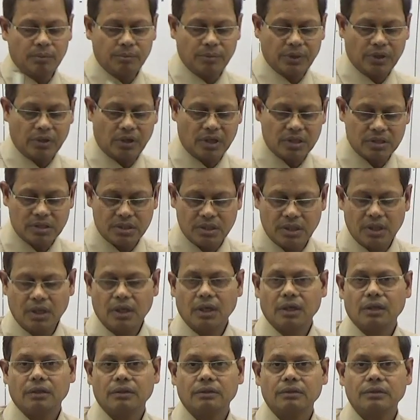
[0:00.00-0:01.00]
because
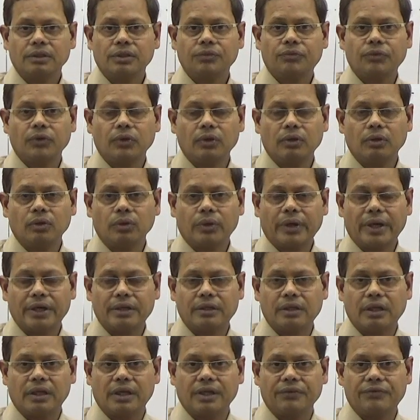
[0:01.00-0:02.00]
if you look
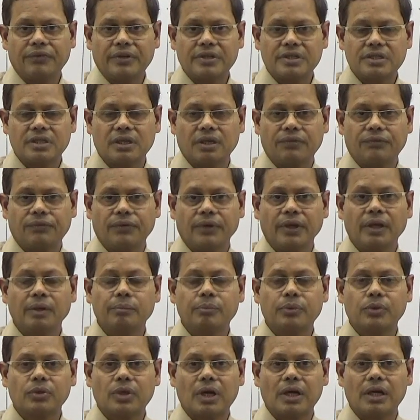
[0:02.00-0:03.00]
at the definition of
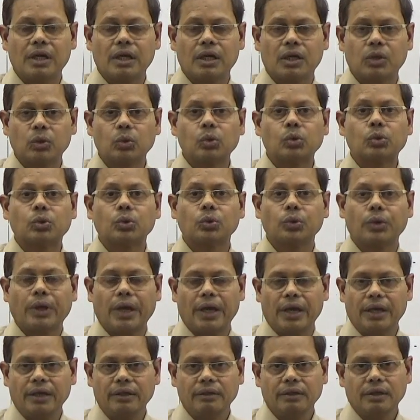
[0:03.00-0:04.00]
input under rule
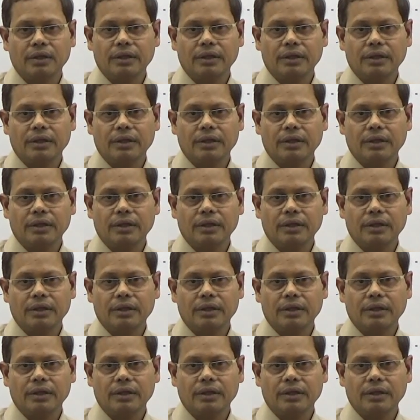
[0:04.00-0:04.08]
2K,